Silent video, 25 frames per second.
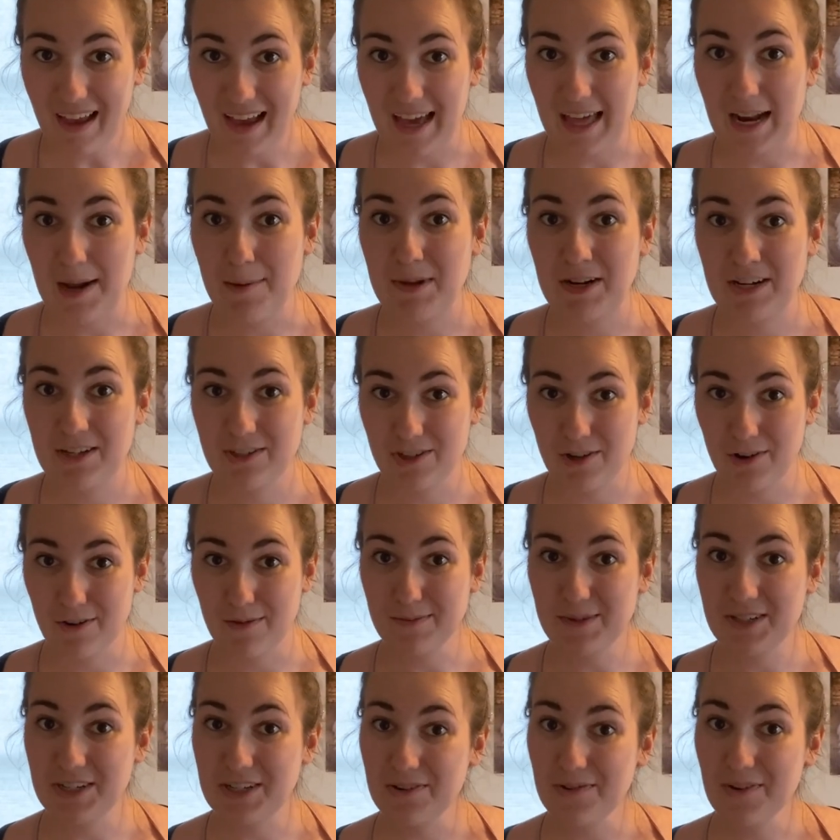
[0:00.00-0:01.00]
and I'm gonna show them
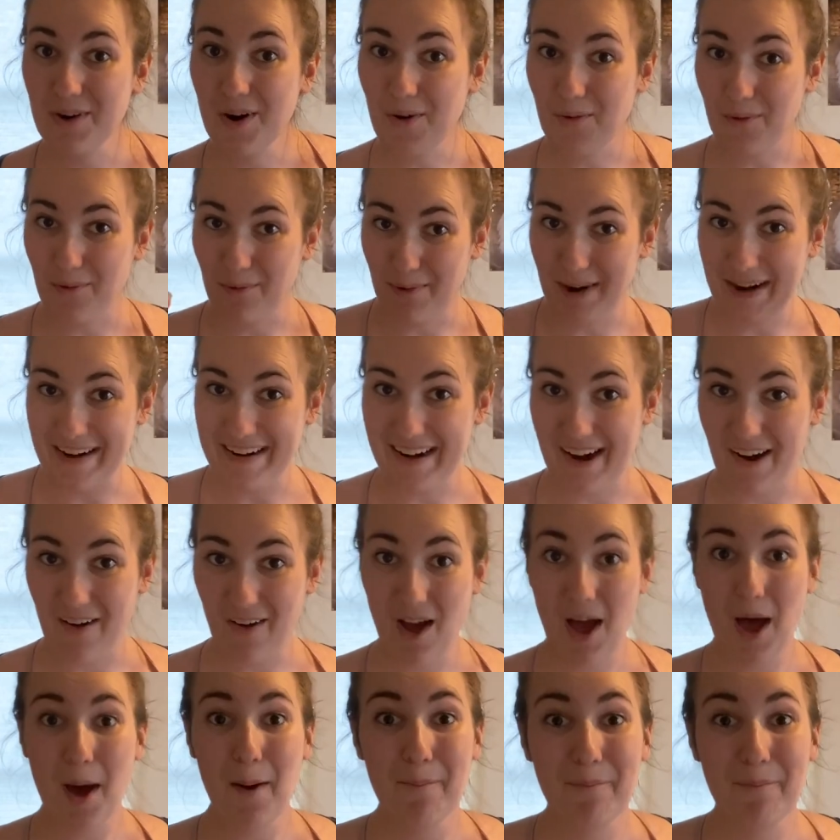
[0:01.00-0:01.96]
to you right now.